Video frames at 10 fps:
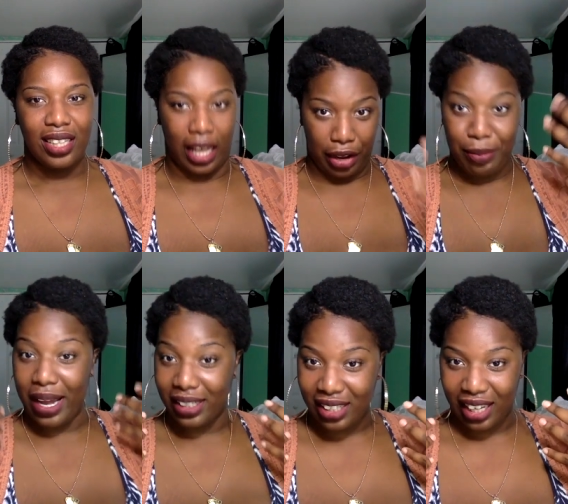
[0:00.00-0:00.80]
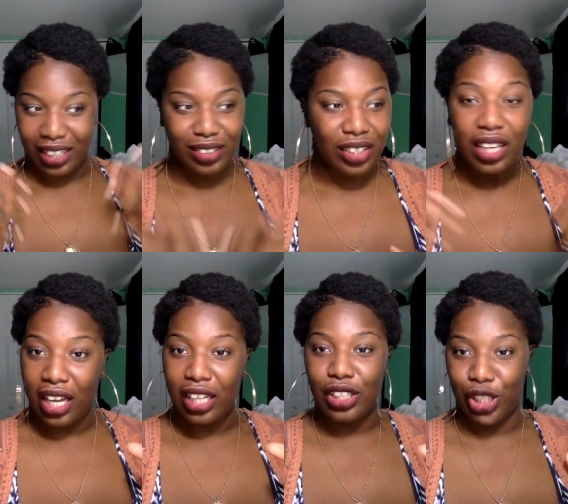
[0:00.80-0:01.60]
hair mask in
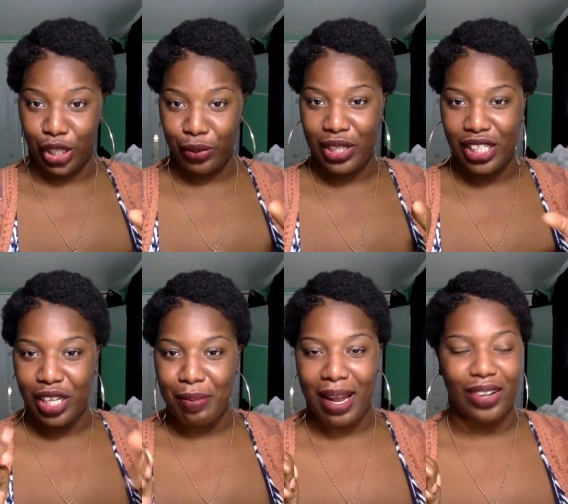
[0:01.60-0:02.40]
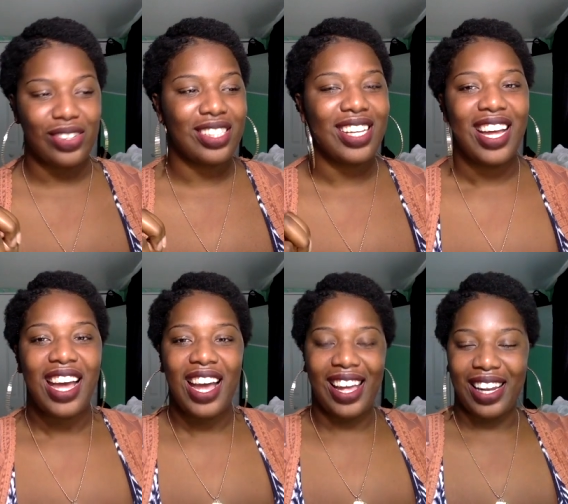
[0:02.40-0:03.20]
generous amounts,
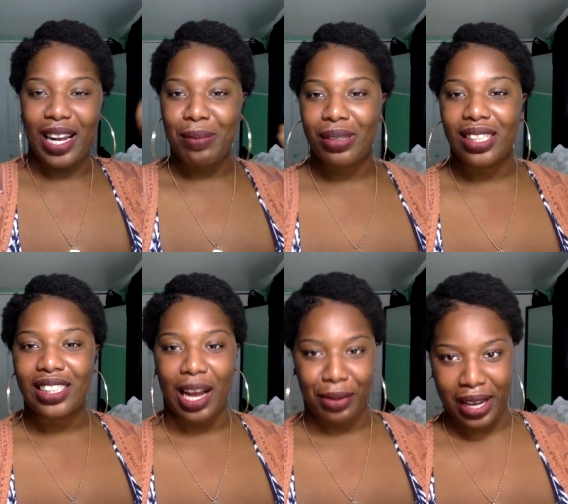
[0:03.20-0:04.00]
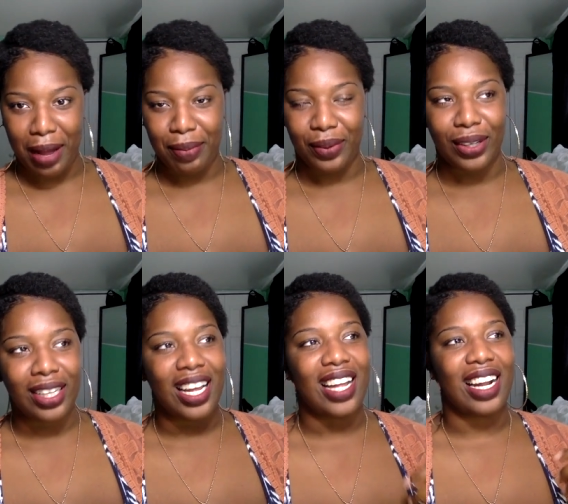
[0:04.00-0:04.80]
and then I put the shower cap
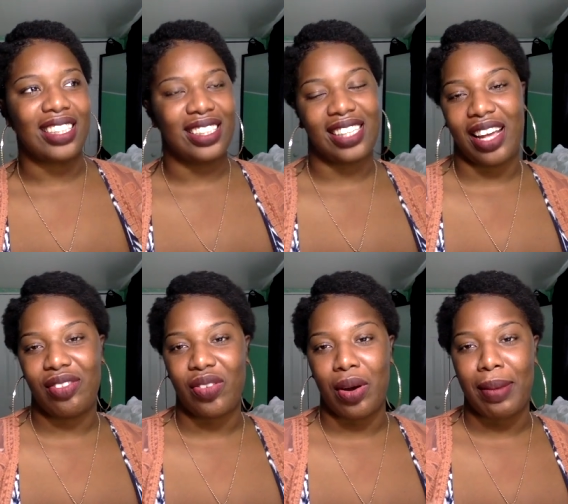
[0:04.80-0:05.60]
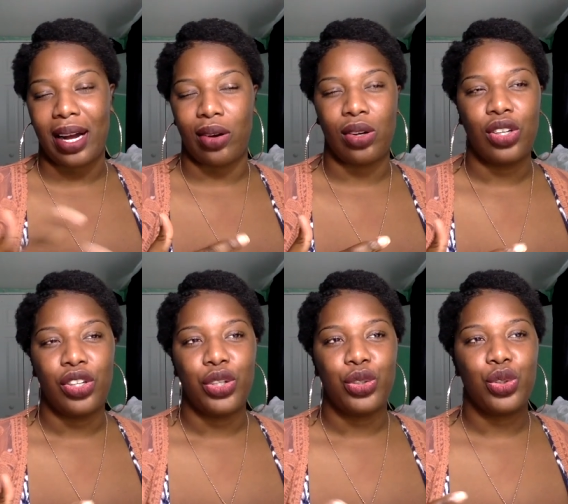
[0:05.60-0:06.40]
on, and I set for about
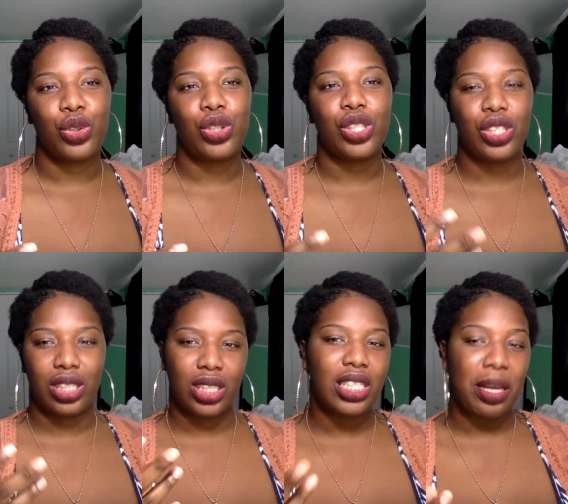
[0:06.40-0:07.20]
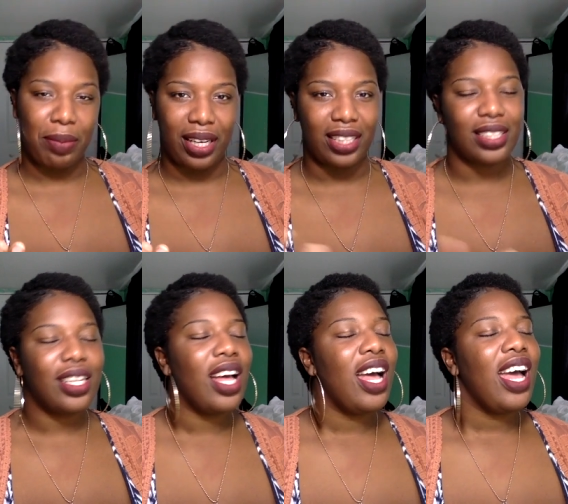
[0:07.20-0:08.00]
10 minutes.
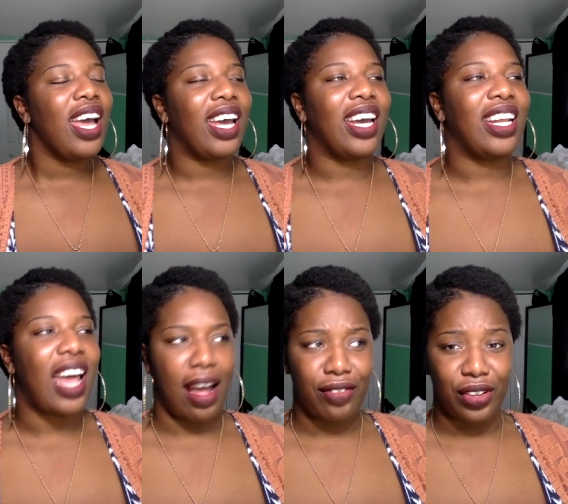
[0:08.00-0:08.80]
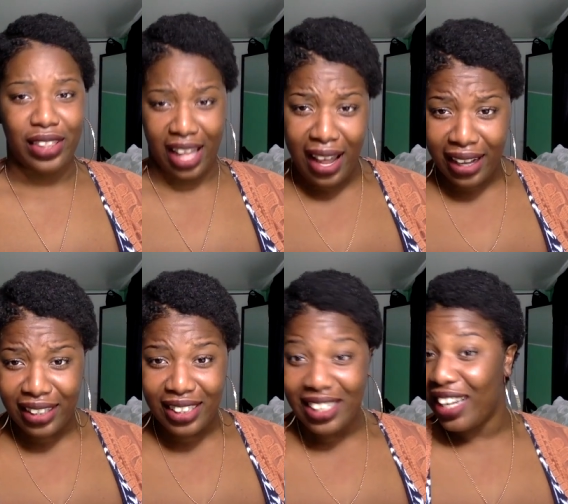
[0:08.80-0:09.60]
And after
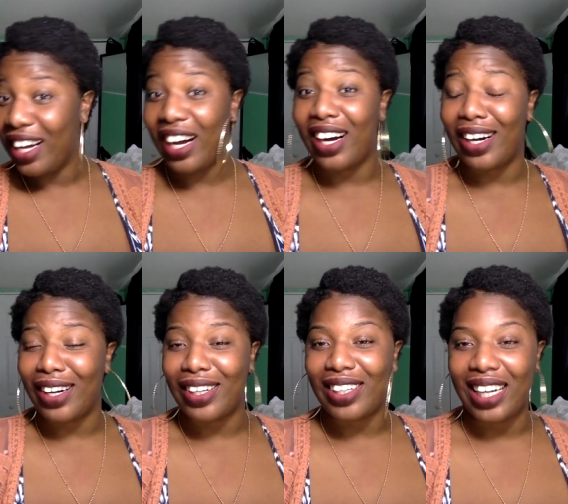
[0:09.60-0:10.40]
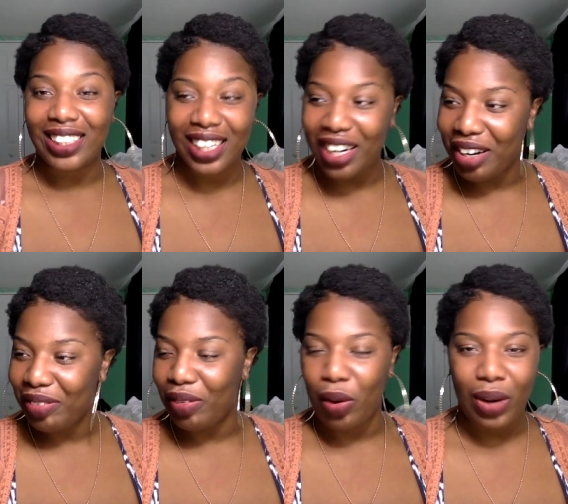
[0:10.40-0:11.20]
that, I took it off,
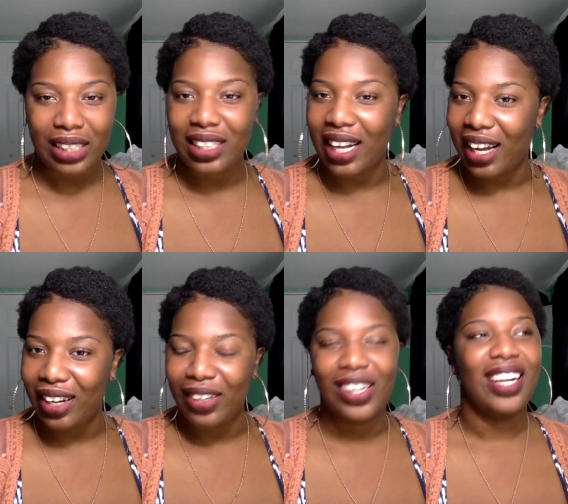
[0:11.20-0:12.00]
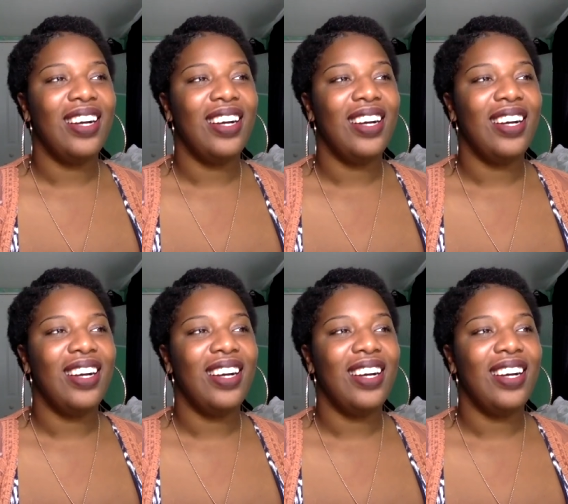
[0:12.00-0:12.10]
I washed it out,